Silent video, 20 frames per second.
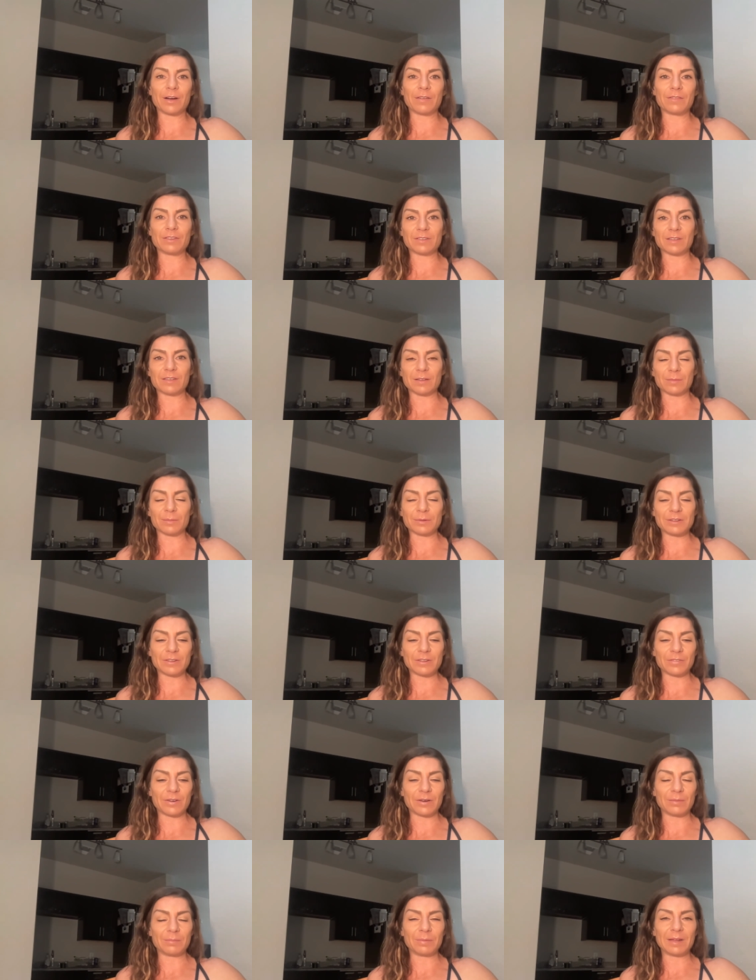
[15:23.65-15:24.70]
Obviously it's a little bit
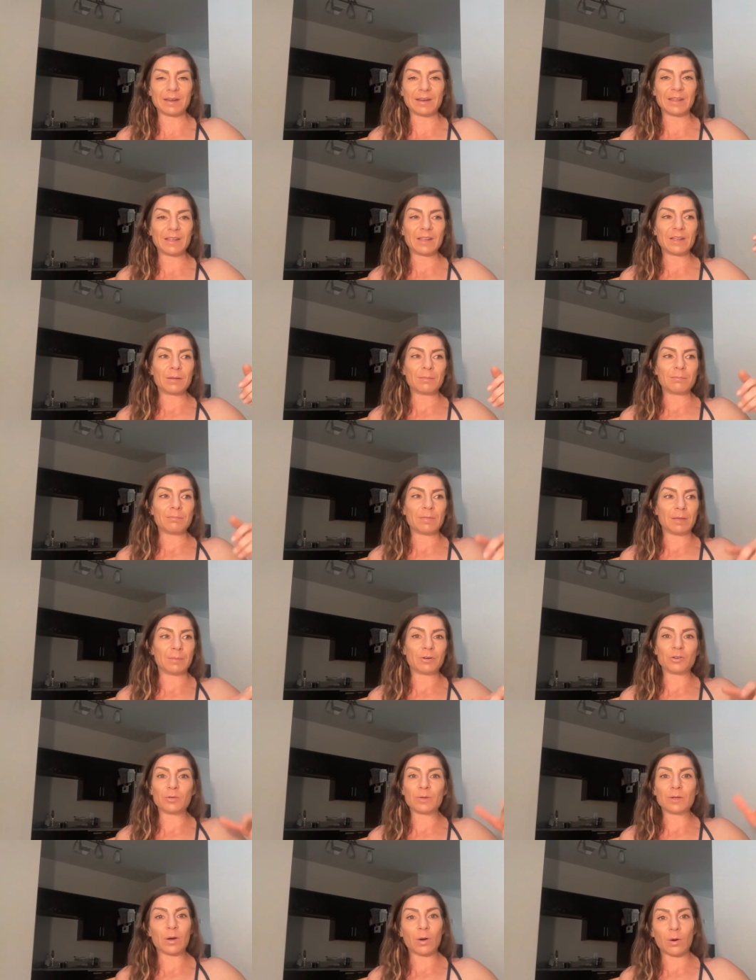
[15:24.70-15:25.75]
different, but maybe
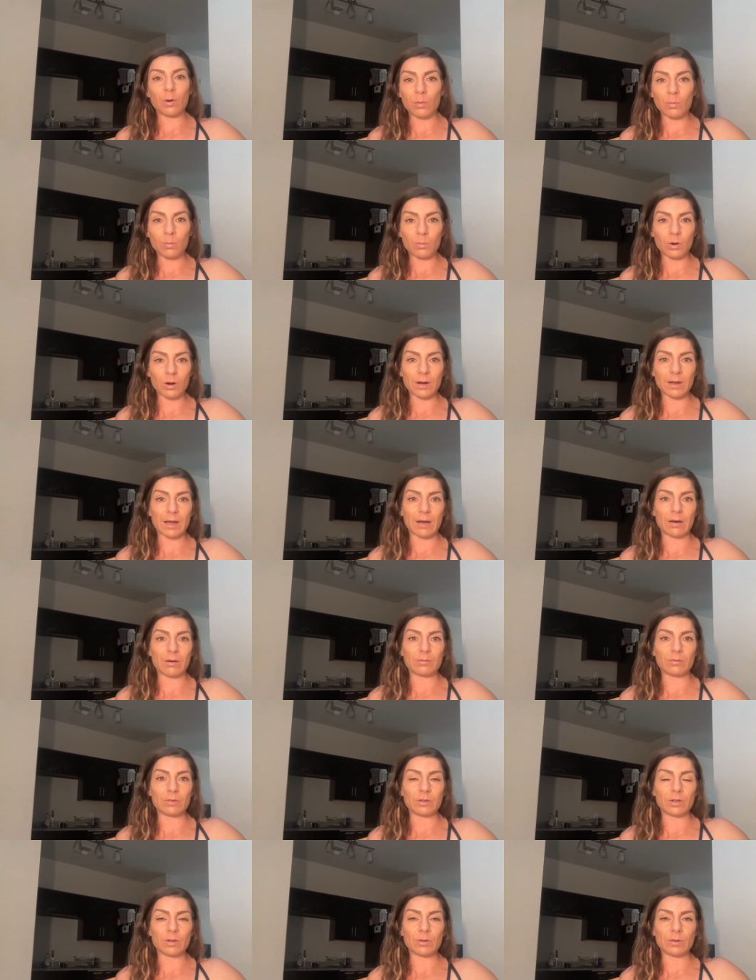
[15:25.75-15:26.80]
you're doing a home
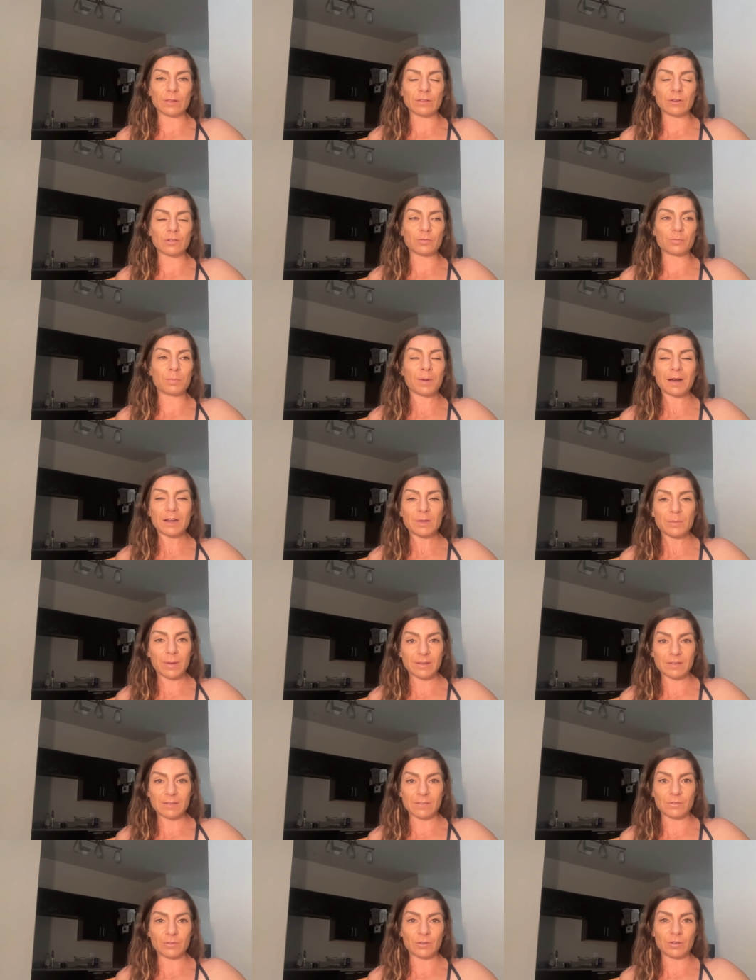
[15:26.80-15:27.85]
workout, you know, like there's body
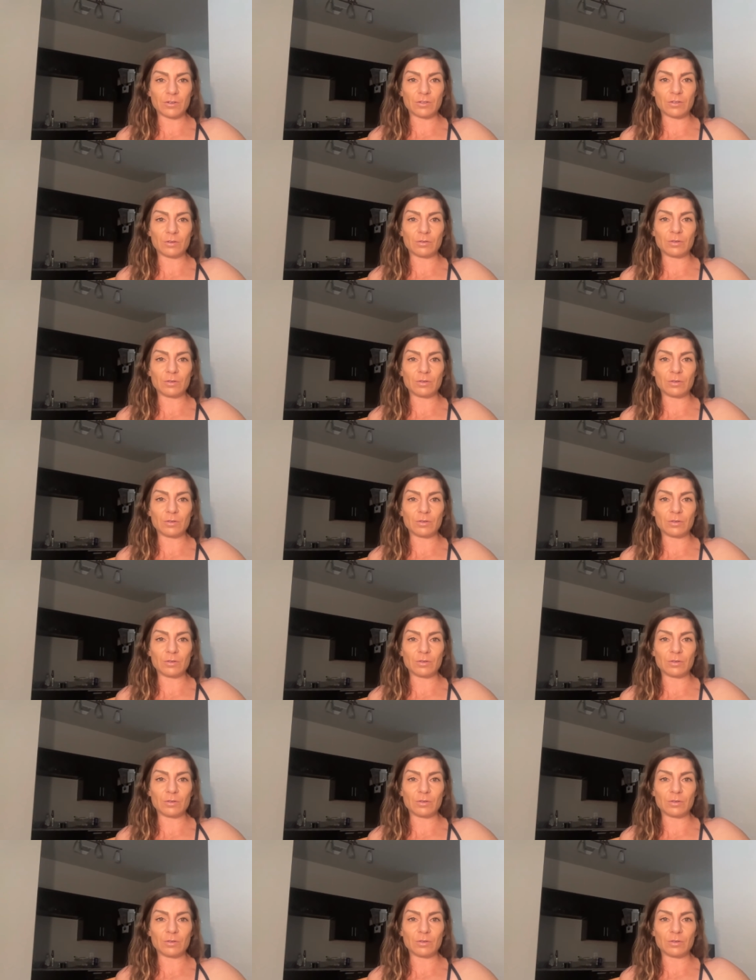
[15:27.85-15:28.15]
weight stuff you can do.